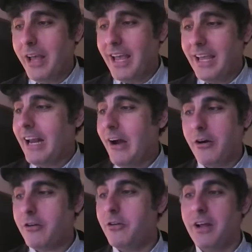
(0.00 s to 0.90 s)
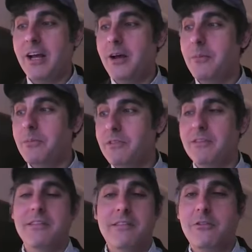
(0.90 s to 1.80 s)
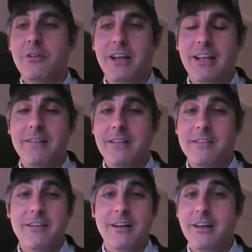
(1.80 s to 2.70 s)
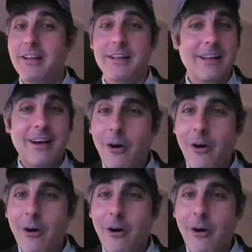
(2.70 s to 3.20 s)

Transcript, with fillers: a character to come to the screen that's going to